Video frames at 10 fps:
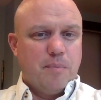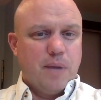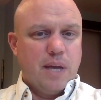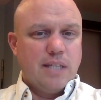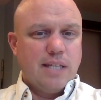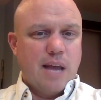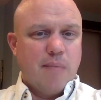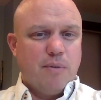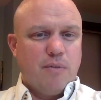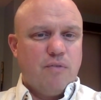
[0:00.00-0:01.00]

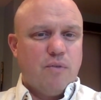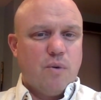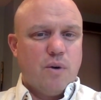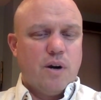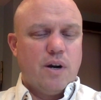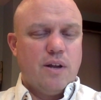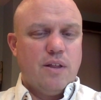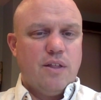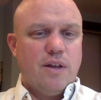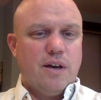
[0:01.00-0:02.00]
example for
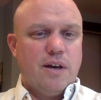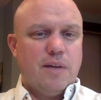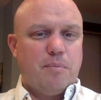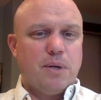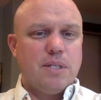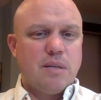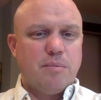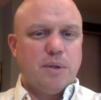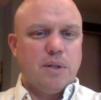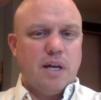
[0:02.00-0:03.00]
the
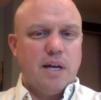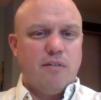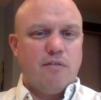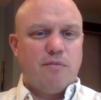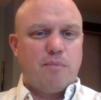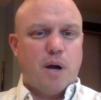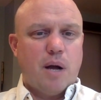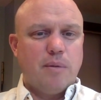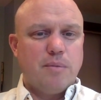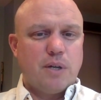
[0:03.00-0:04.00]
principle of
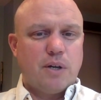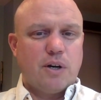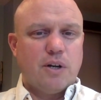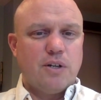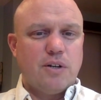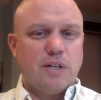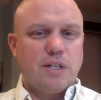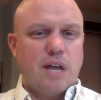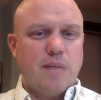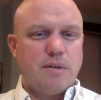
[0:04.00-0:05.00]
problems occur during
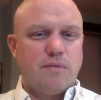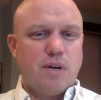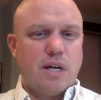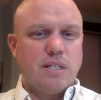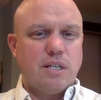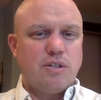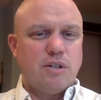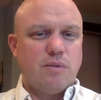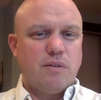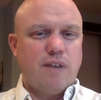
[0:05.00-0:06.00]
times of
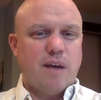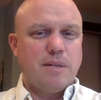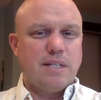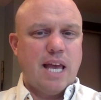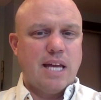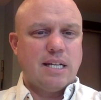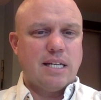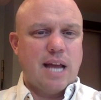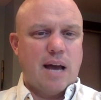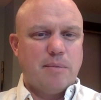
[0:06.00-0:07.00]
transition when families can't adapt.